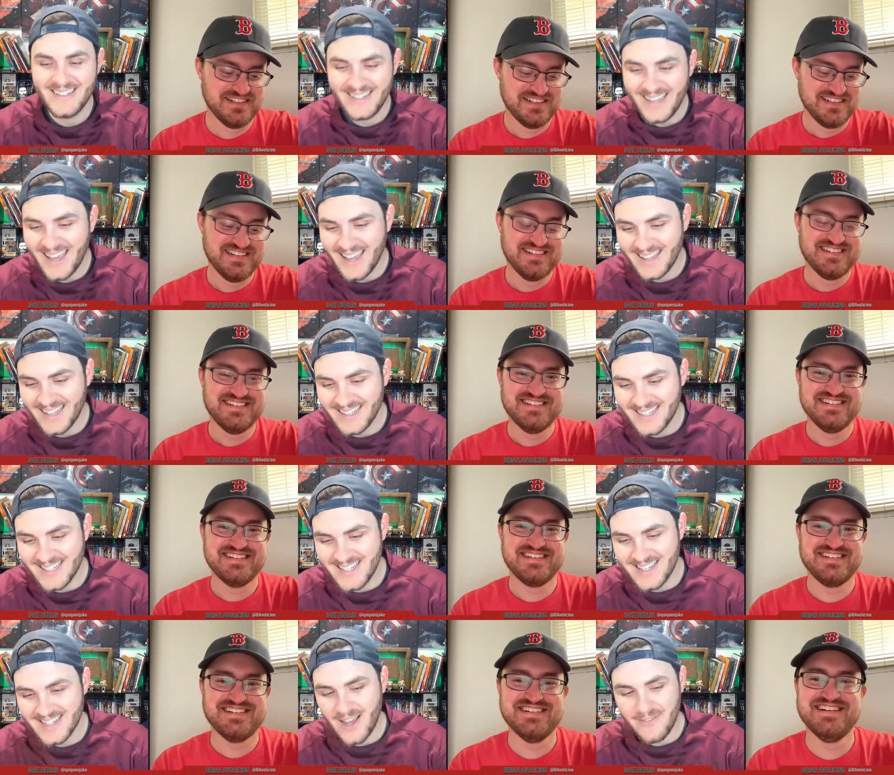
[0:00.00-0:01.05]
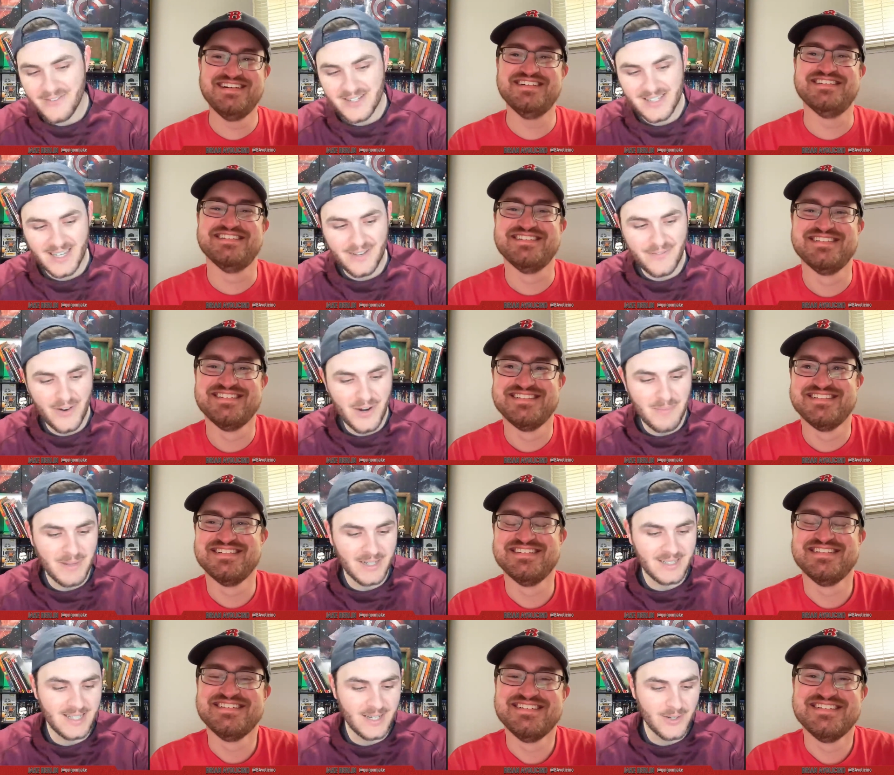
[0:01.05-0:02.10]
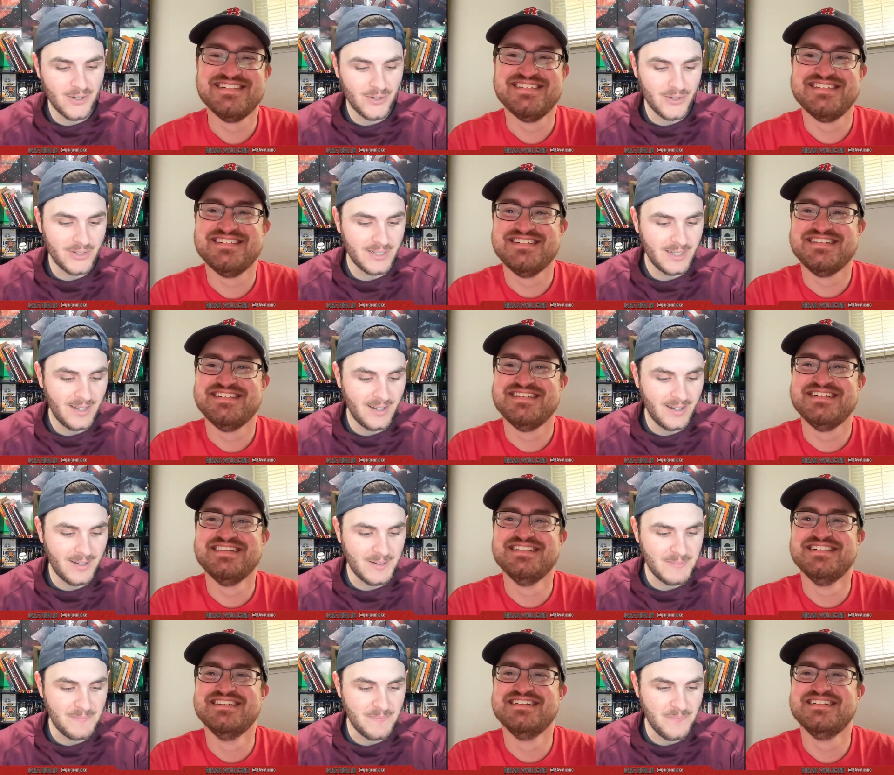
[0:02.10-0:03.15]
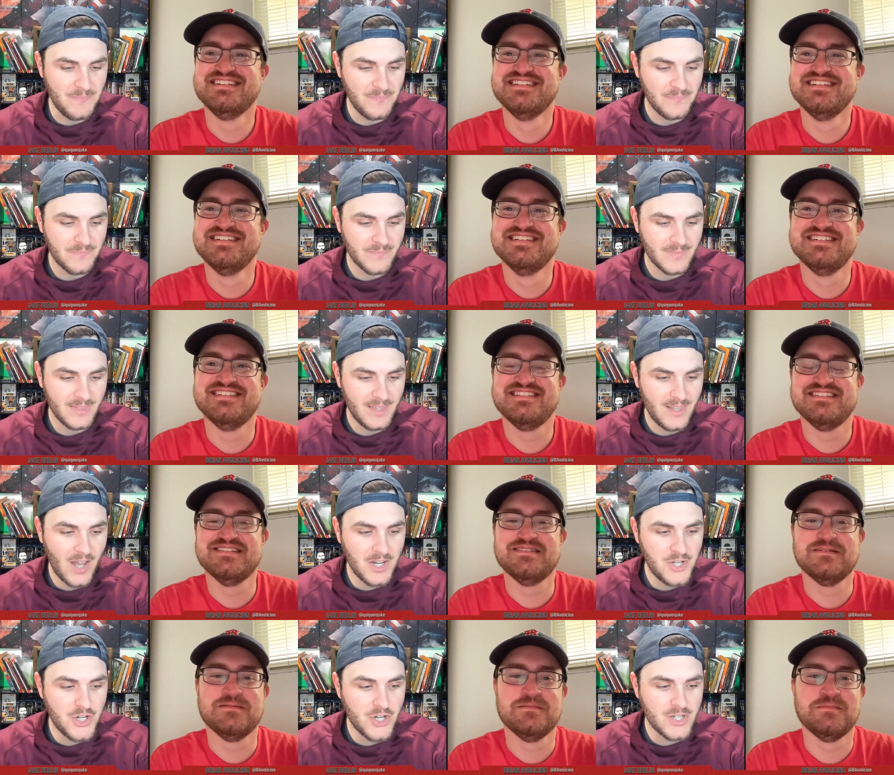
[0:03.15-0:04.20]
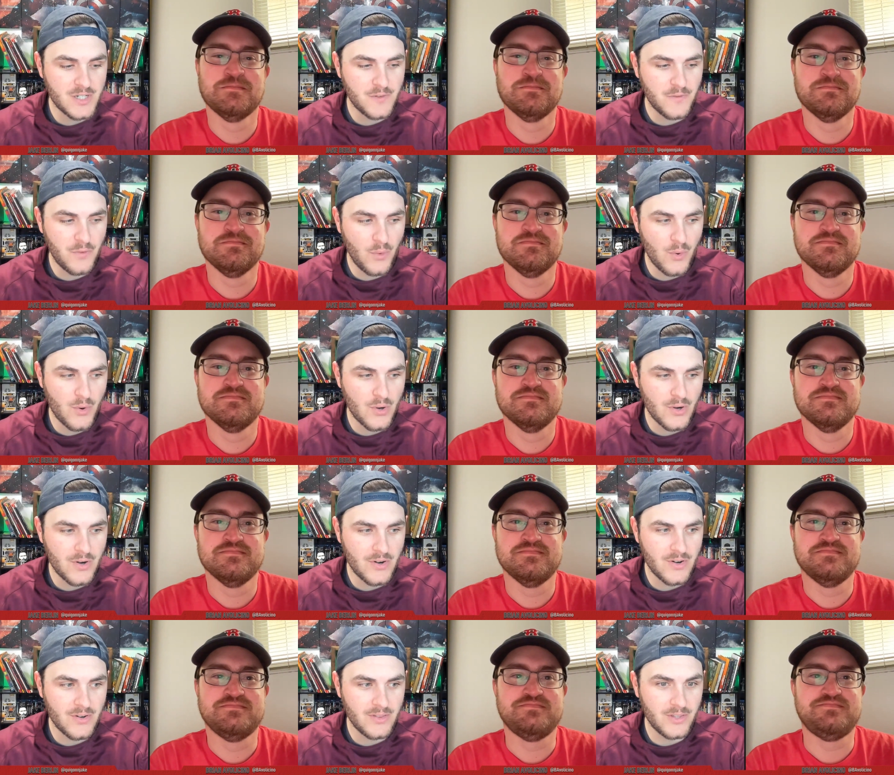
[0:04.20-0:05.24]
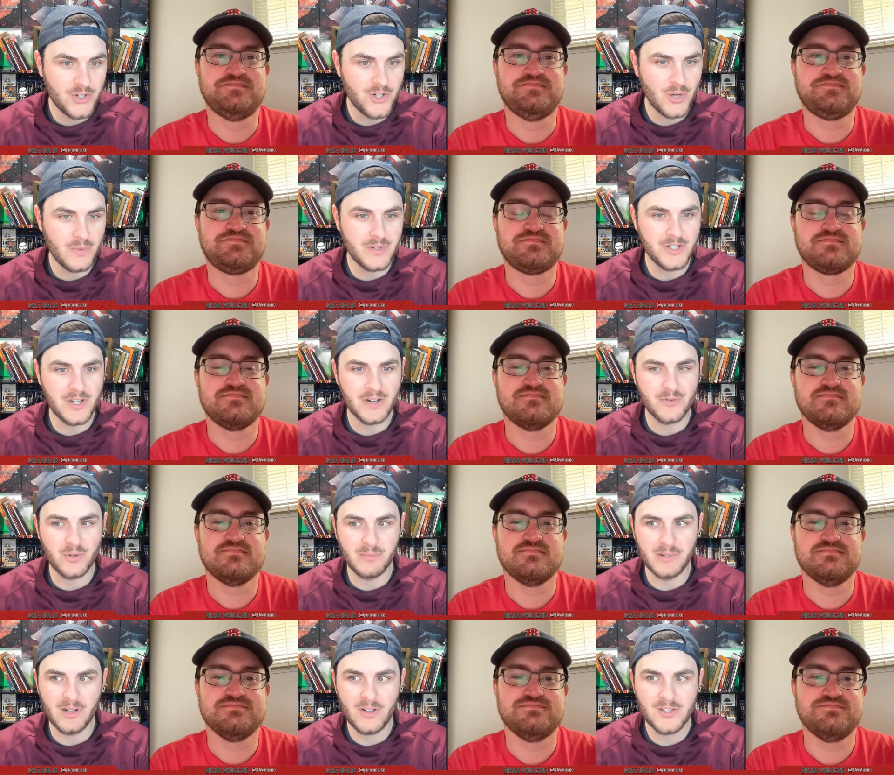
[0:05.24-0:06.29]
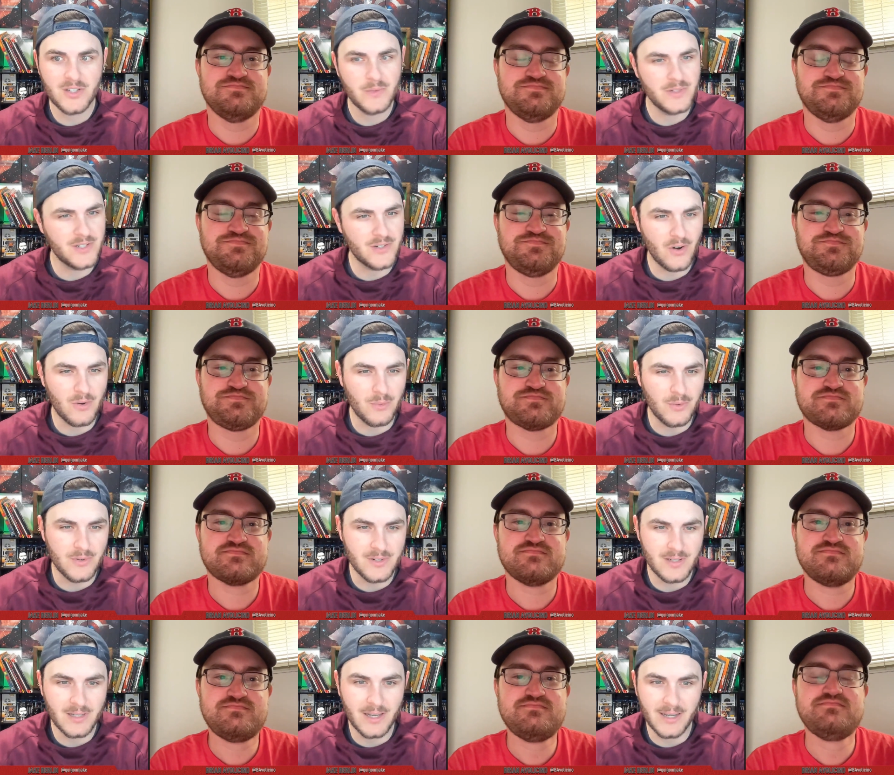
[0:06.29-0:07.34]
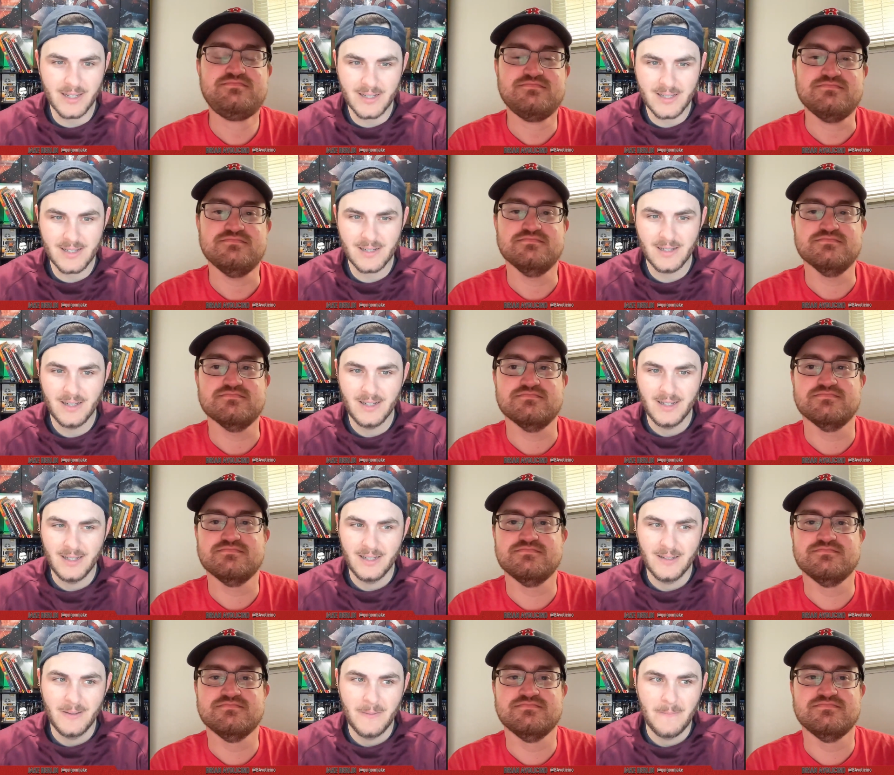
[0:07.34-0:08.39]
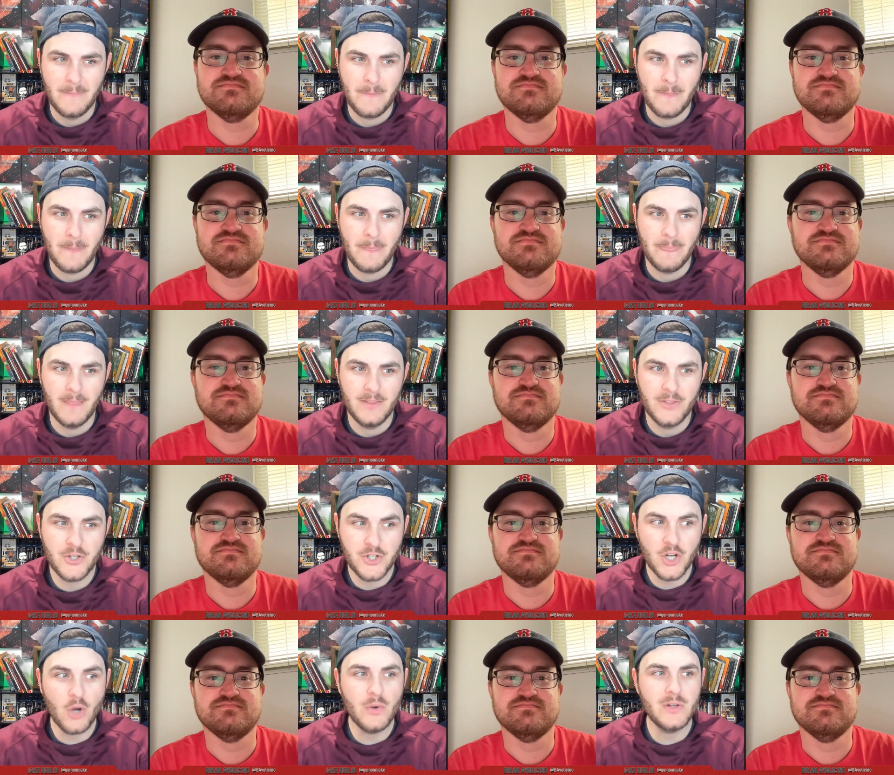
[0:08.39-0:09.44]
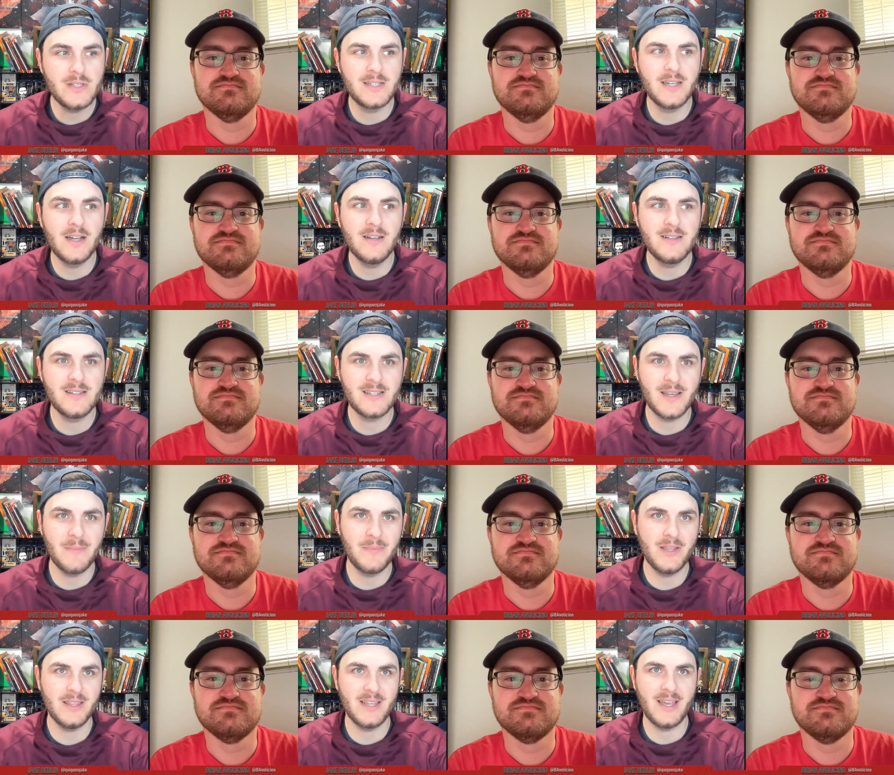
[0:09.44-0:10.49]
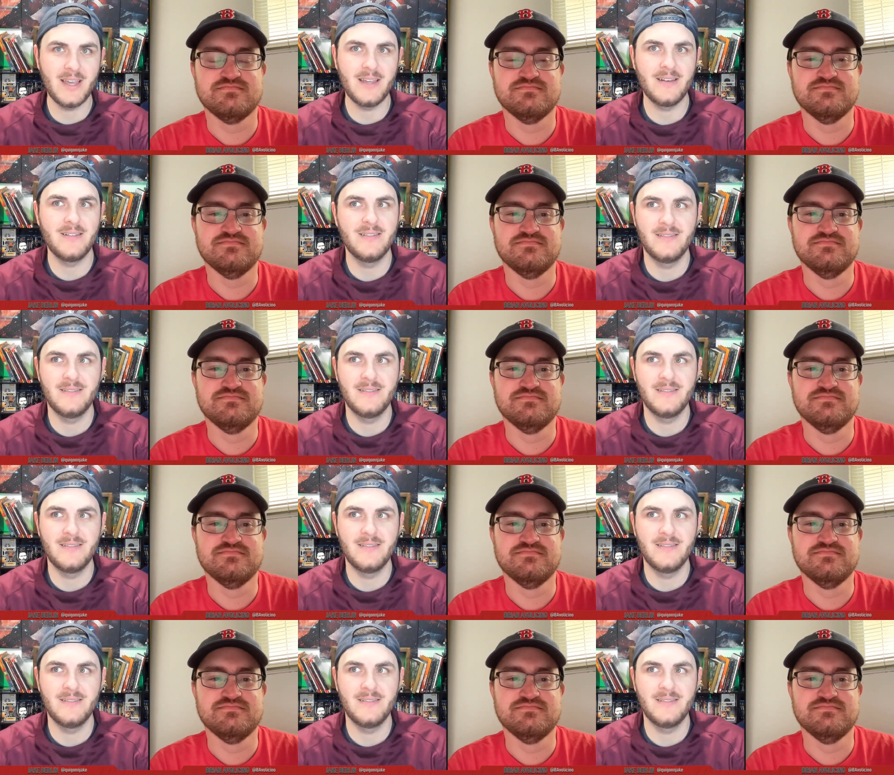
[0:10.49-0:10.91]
Speaker 1: Yeah, like, this is obviously a very big deal. Not just for the show in general, but also in Star Wars. Like, it's... The show has done something that